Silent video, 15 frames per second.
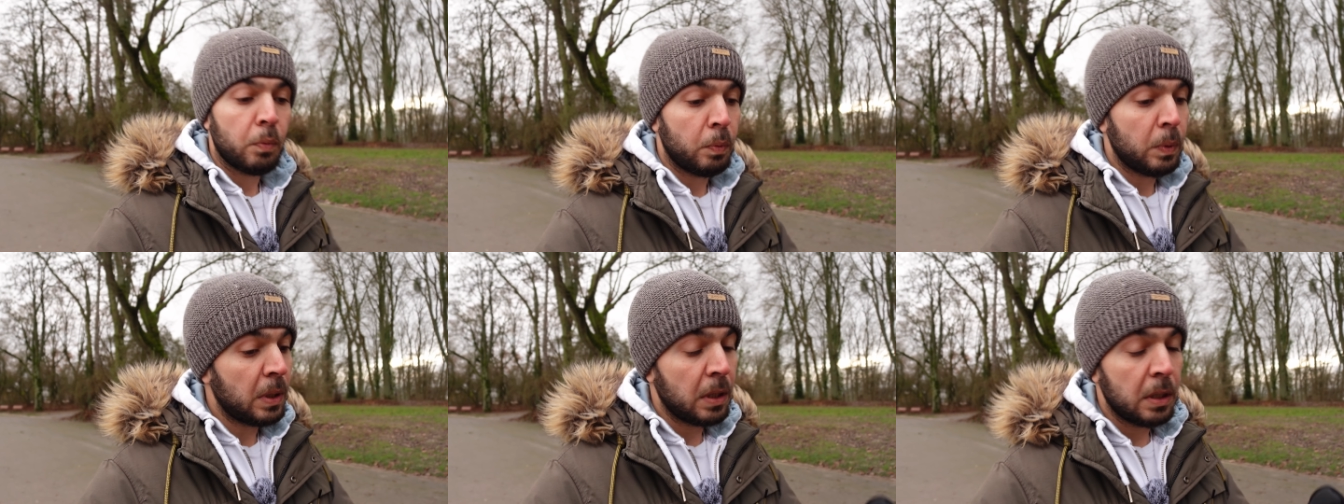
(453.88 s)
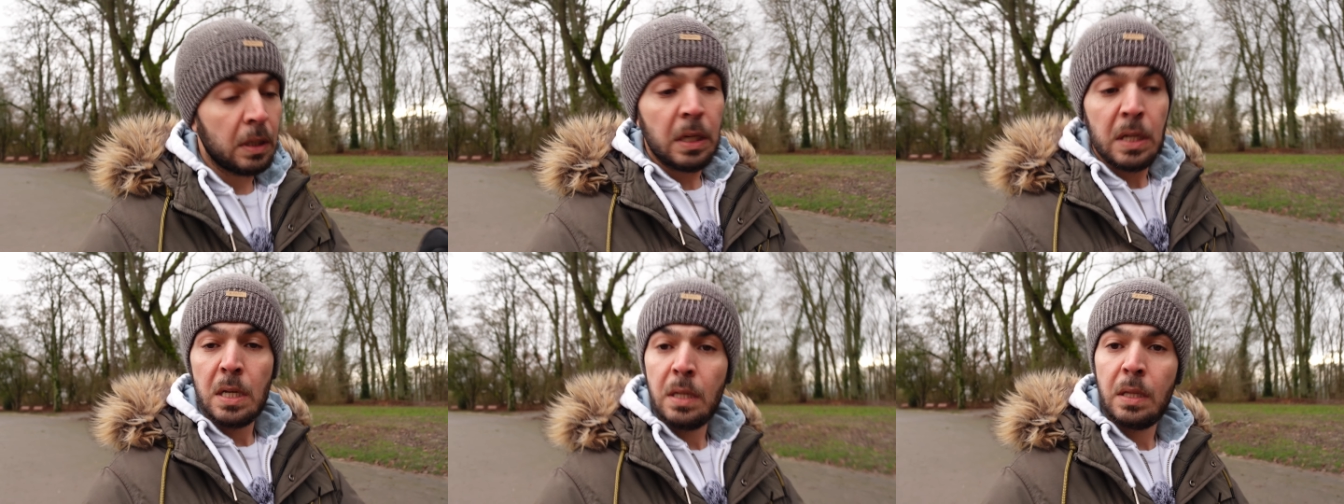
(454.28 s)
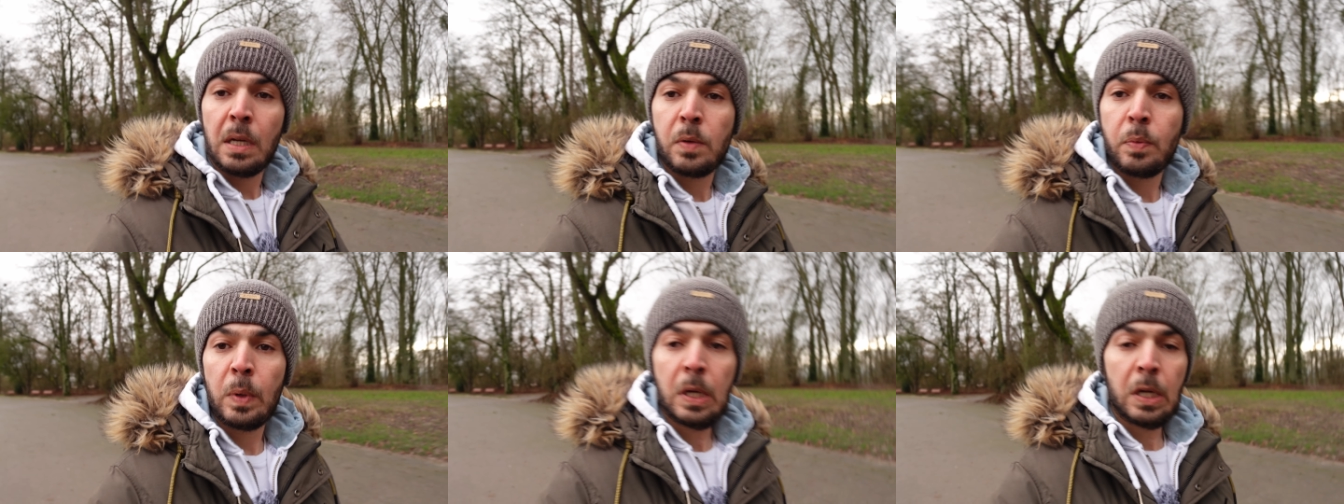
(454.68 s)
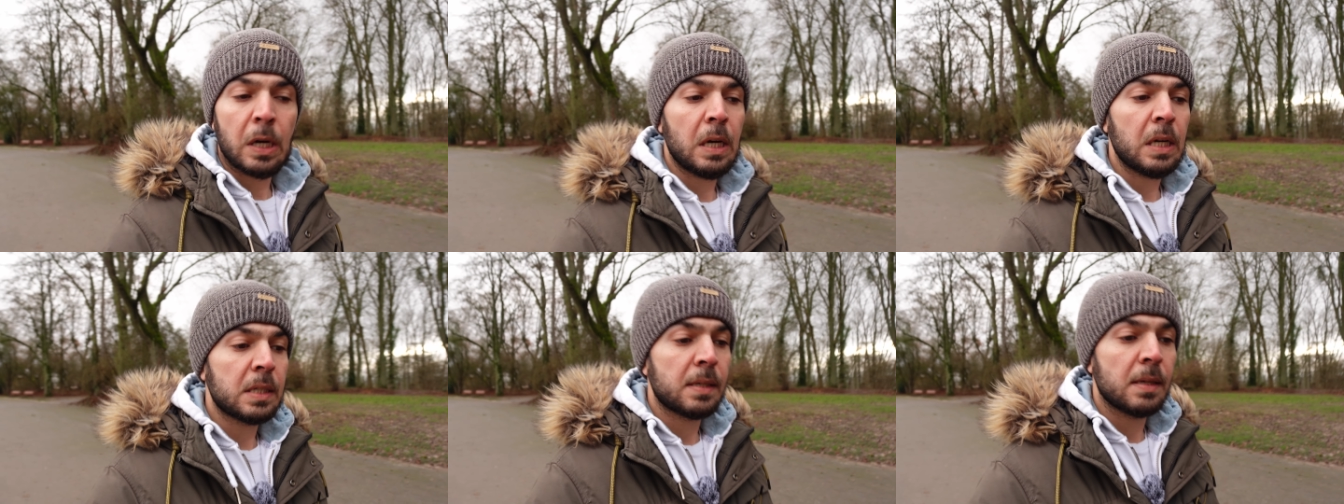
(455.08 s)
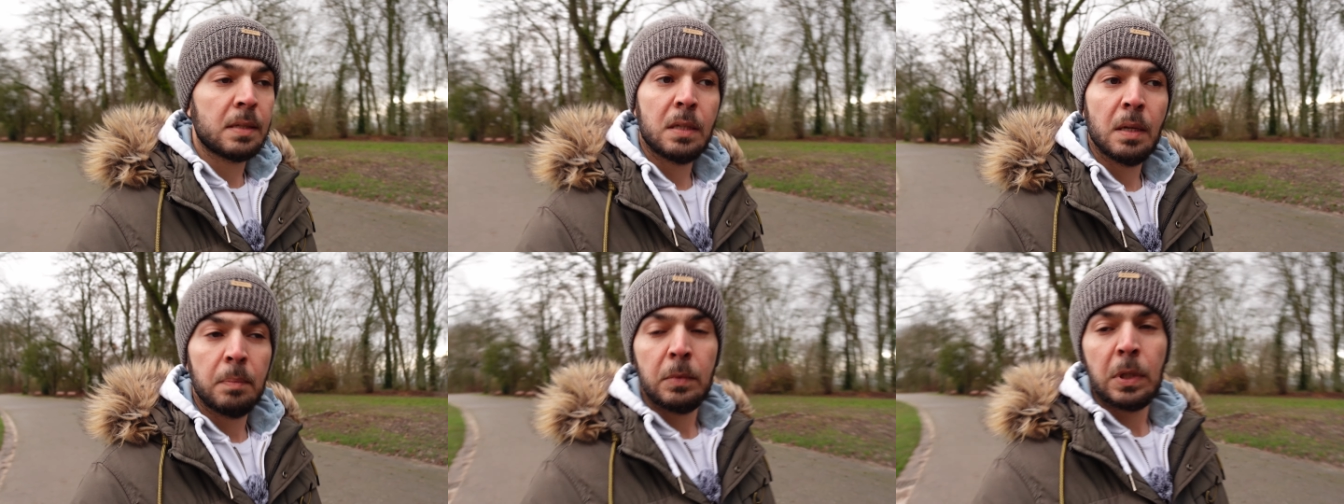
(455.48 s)
We need a quick release
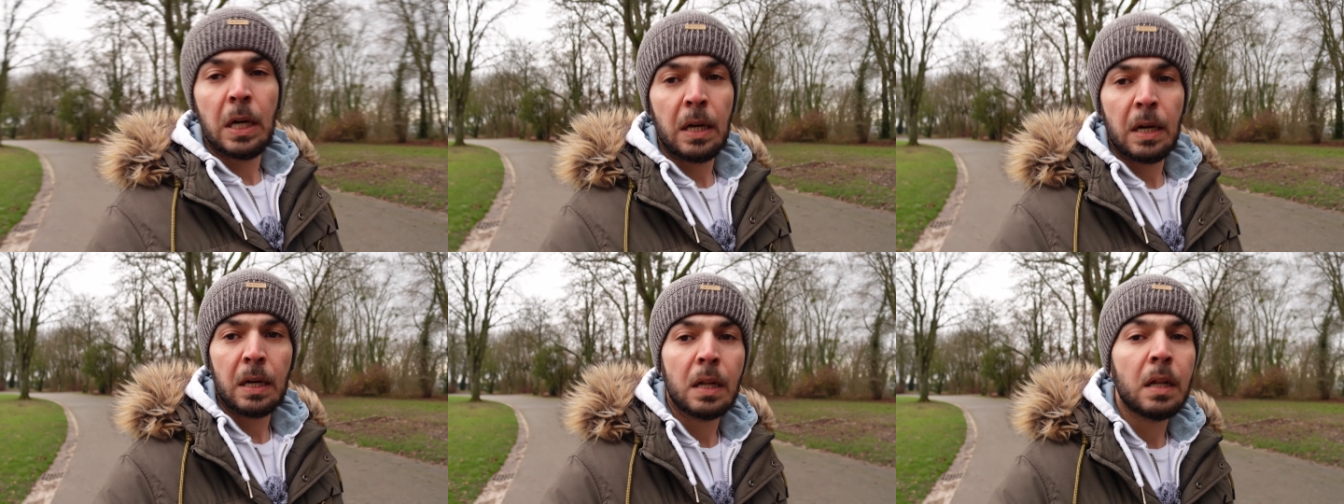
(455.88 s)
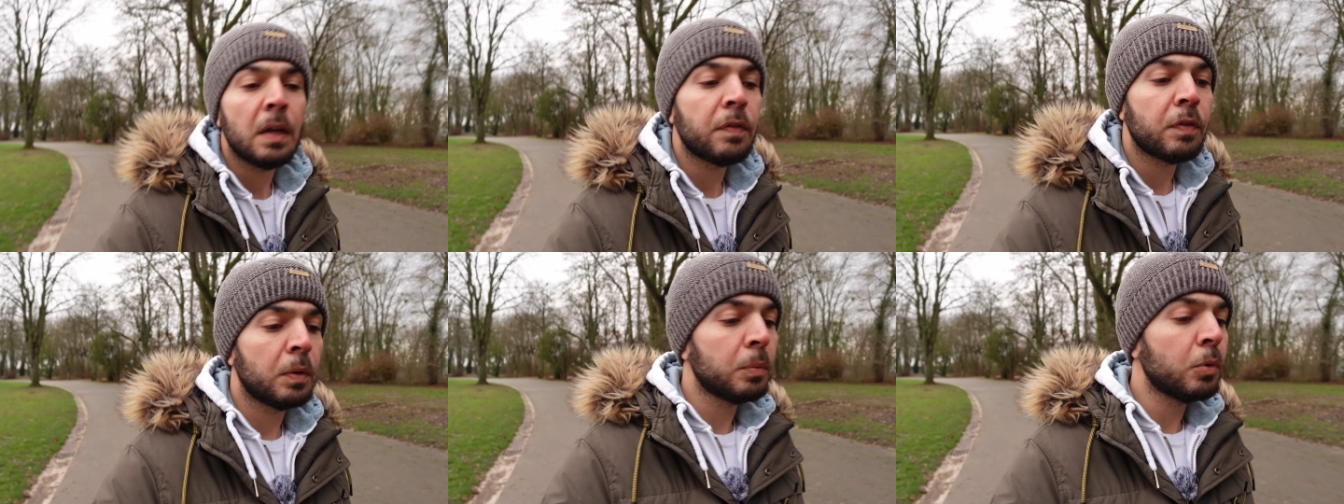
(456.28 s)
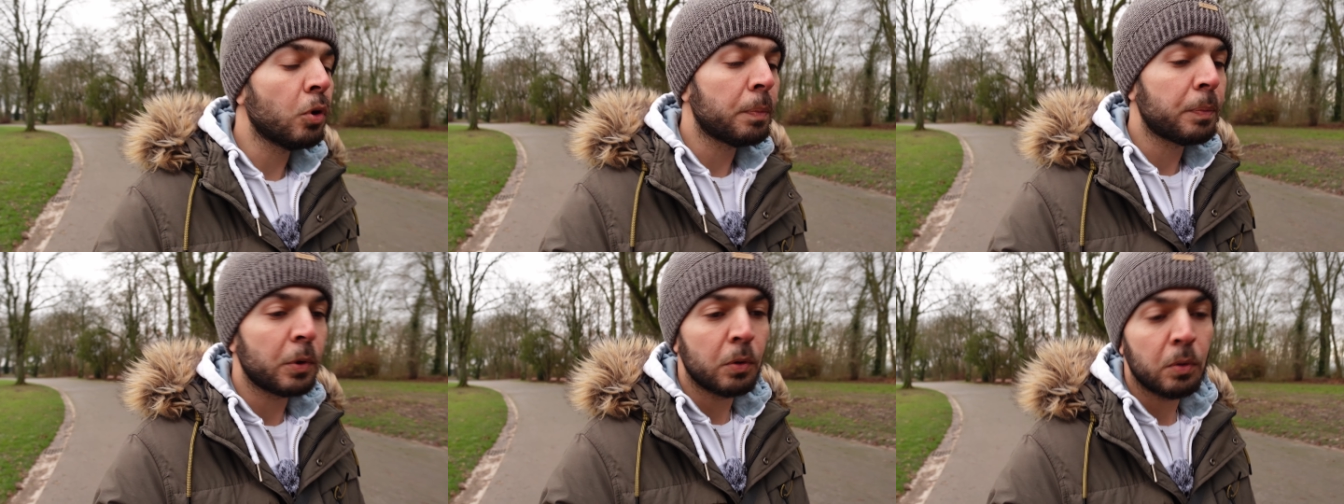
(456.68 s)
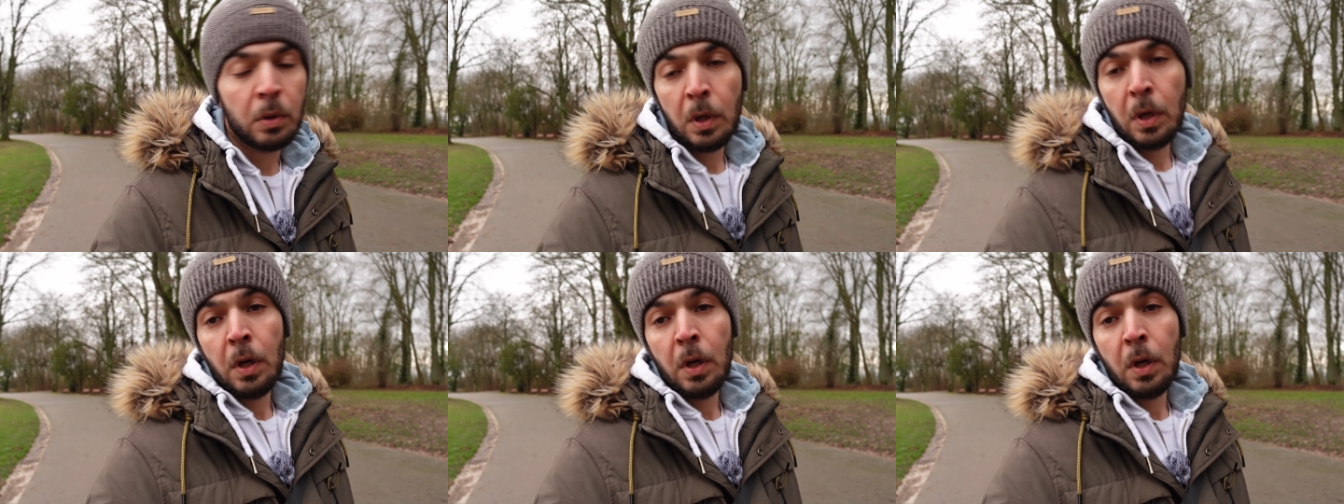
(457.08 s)
system directly from GoPro.